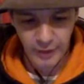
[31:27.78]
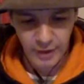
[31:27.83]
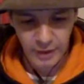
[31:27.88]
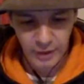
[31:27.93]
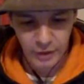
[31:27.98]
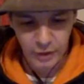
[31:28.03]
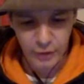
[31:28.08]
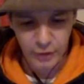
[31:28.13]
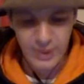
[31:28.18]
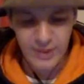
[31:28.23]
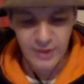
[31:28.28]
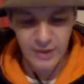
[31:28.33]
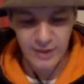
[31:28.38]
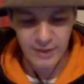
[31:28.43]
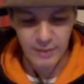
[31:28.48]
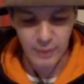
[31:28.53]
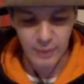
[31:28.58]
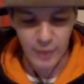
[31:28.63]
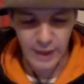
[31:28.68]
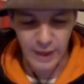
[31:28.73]
3
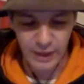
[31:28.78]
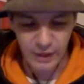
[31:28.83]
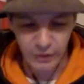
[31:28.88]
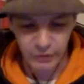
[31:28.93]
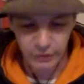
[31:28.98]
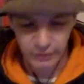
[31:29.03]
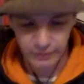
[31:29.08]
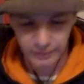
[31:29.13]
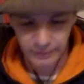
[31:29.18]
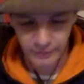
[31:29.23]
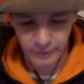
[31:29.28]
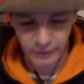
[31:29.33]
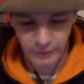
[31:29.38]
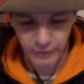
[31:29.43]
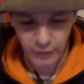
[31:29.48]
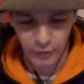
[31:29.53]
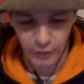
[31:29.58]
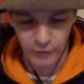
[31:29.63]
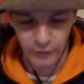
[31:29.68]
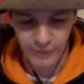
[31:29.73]
clean breaks,
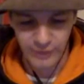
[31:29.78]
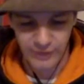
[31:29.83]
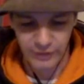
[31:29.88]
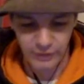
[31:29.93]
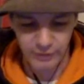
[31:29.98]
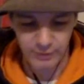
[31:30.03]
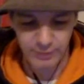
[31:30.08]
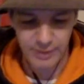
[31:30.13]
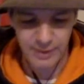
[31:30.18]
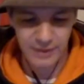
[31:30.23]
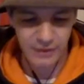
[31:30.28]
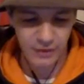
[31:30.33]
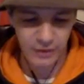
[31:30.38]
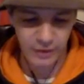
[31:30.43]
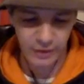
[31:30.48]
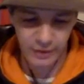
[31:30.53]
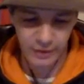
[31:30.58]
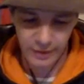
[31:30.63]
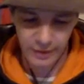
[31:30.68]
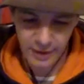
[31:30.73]
4 defenders
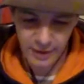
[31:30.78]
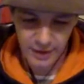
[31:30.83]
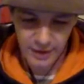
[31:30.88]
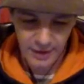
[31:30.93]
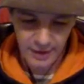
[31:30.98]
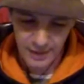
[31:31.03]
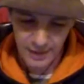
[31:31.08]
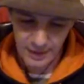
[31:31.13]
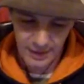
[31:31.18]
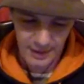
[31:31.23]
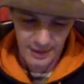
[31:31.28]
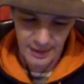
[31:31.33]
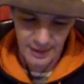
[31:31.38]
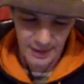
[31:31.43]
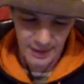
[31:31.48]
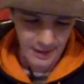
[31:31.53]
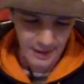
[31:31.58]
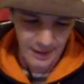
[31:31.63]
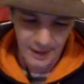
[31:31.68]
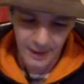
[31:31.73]
beaten.
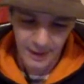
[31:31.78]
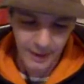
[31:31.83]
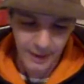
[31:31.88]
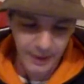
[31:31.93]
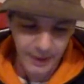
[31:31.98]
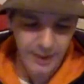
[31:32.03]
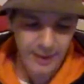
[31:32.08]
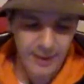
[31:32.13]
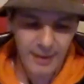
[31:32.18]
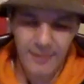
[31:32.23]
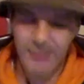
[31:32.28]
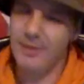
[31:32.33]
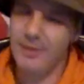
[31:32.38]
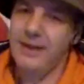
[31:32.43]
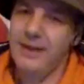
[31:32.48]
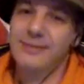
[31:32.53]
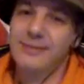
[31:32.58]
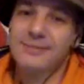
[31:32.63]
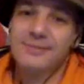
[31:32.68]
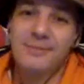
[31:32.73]
I
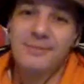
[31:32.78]
mean,